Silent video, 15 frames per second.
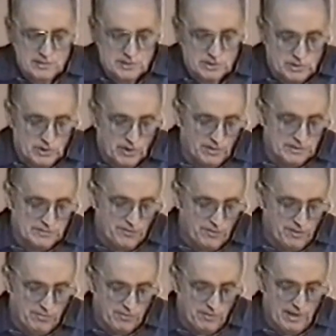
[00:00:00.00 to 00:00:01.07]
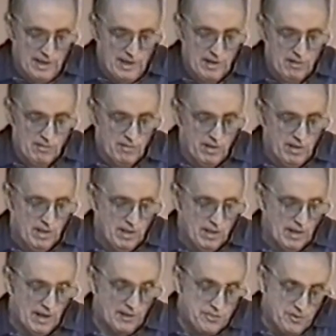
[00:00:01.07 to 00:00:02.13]
So Jonah's very, very angry.
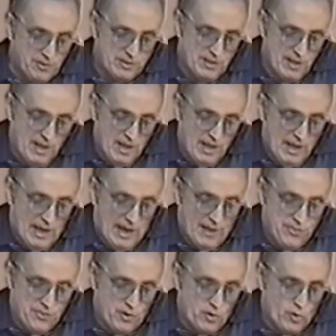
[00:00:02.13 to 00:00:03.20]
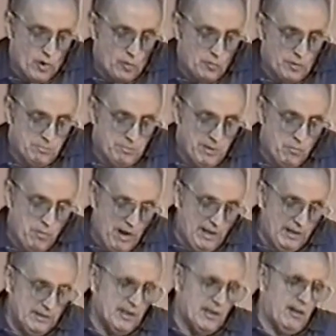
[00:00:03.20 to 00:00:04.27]
I thought all would be
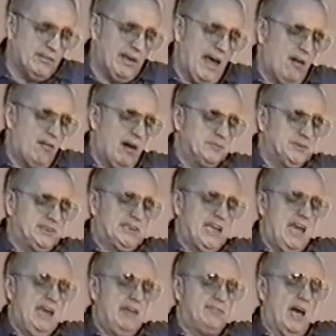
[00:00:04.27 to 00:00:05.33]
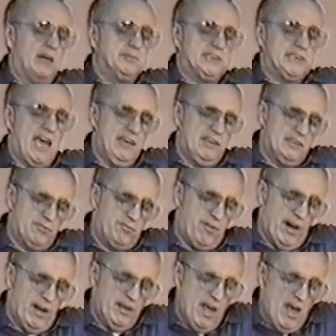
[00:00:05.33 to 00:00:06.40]
well, you know, now I'm saved, I'm
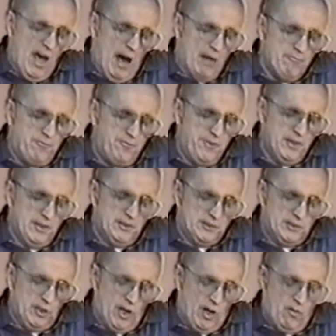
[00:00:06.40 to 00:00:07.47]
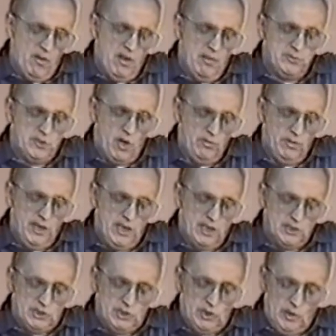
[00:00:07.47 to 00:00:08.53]
sanctified, I'm filled, you know, and I'm totally
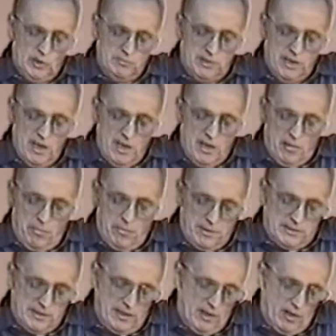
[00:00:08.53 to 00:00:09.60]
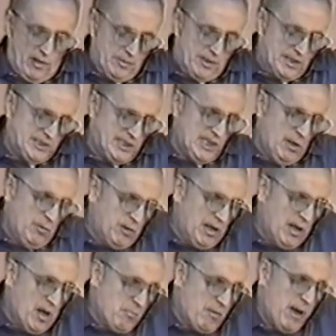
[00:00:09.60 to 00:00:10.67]
consumed. But, you know, I'm
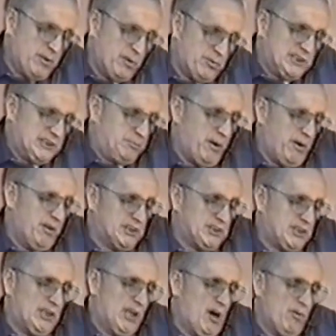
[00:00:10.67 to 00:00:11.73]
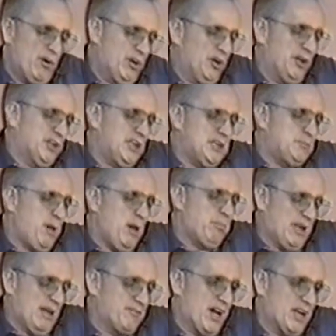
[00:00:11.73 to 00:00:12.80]
continuing maybe to experience the lower, and look at these
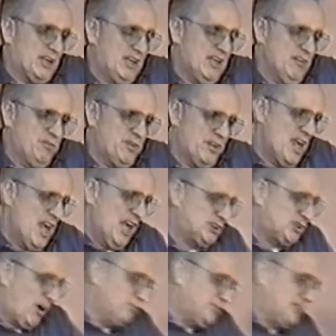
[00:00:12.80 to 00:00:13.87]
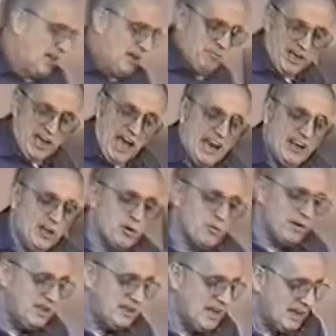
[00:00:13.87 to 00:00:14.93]
people I've got to live with. So I'm setting my, and look
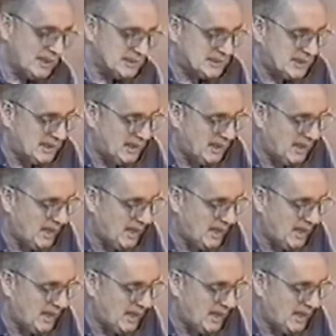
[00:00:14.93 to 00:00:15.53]
what he does.